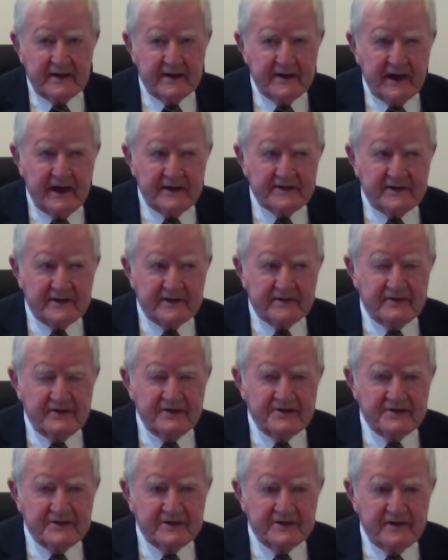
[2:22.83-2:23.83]
and
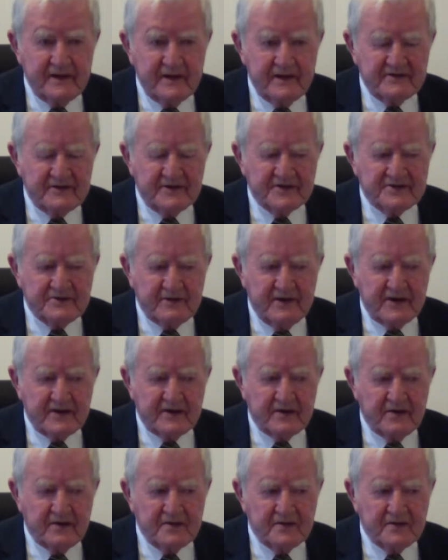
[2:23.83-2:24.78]
anti-Christian, destroying